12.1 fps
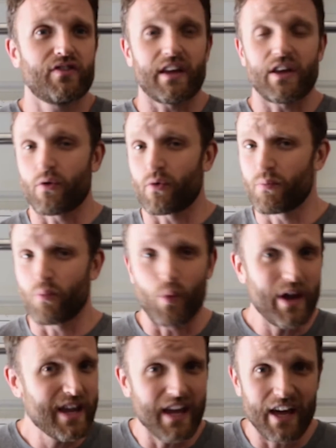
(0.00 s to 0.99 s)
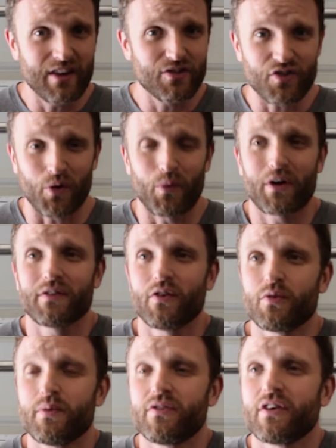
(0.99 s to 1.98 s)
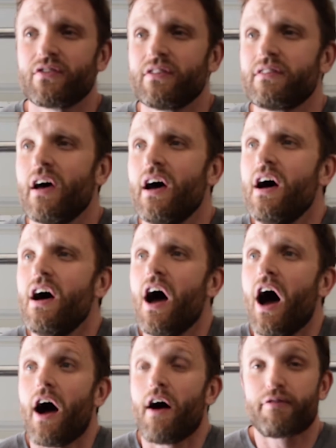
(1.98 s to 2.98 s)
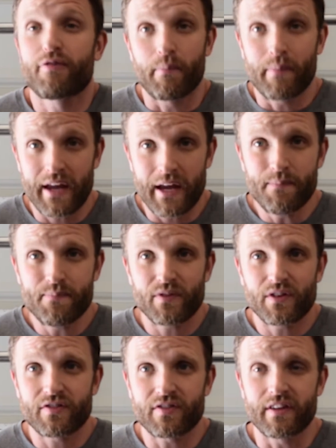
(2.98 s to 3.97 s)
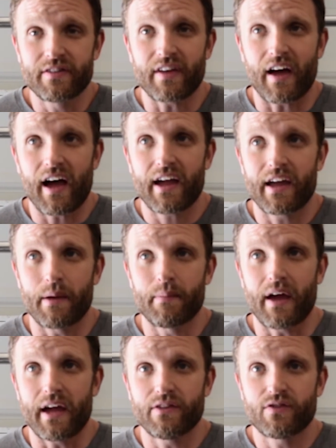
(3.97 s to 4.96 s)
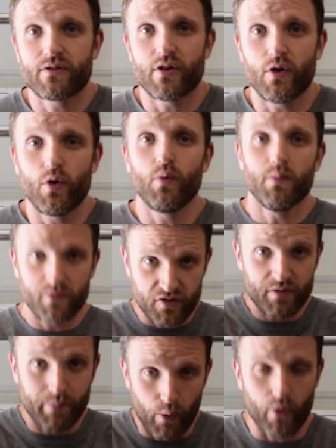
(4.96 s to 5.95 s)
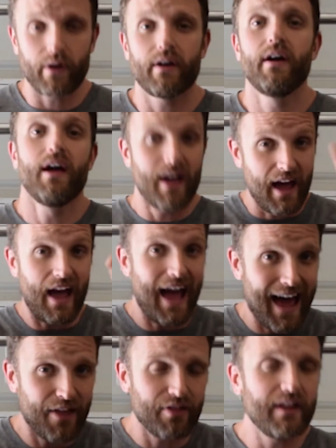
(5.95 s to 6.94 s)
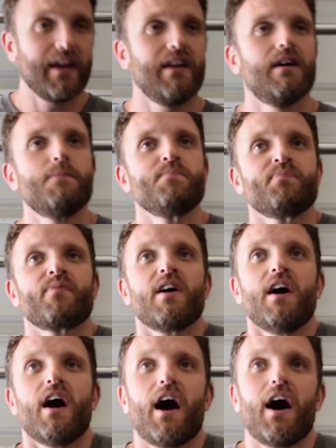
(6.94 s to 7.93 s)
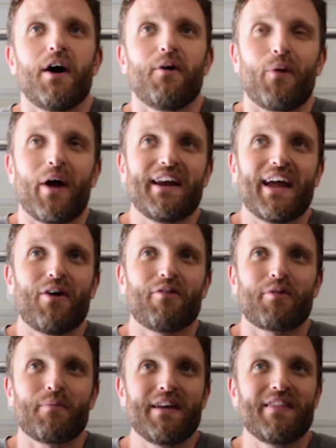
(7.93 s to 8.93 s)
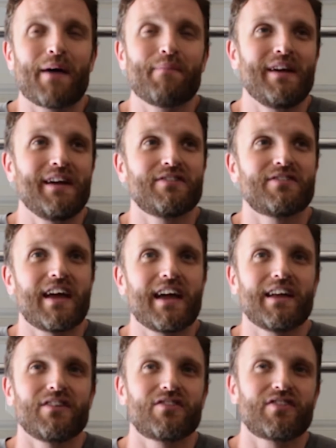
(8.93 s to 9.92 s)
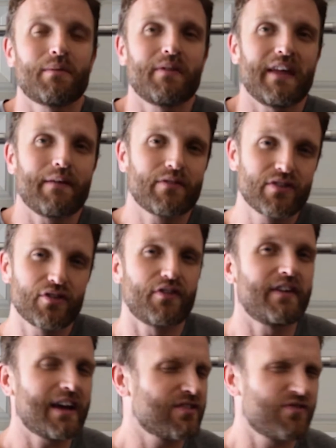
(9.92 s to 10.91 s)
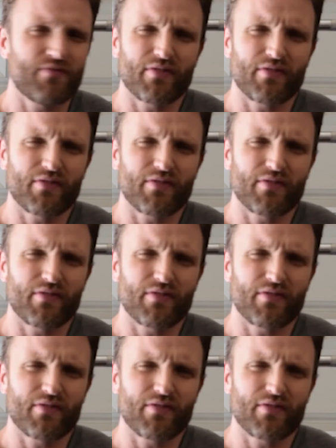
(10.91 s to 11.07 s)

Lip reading: that you're weak in and start working those positions. For me, since I am a two-sport athlete, right now for me that means taking some of the emphasis for the next